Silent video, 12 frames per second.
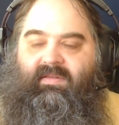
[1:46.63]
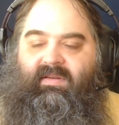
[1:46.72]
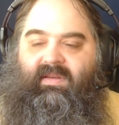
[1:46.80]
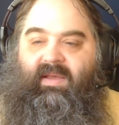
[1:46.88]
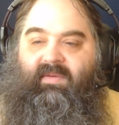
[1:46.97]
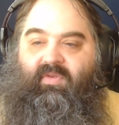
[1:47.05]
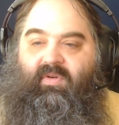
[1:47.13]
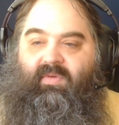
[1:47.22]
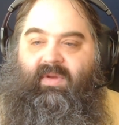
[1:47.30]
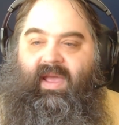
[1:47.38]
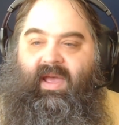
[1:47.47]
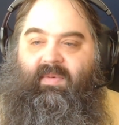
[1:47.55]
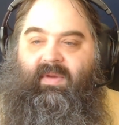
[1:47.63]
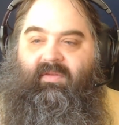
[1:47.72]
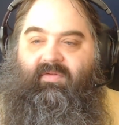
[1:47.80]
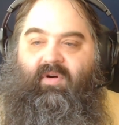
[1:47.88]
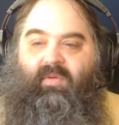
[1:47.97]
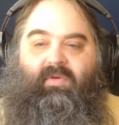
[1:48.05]
it's a team for rehabbing
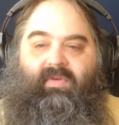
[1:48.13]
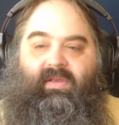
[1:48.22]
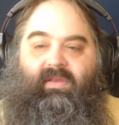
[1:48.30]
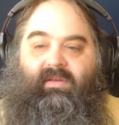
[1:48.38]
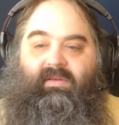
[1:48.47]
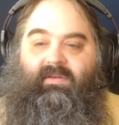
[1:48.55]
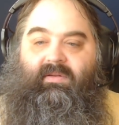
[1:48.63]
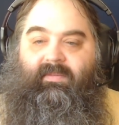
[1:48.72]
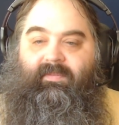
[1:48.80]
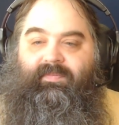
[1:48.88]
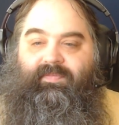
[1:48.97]
former villains.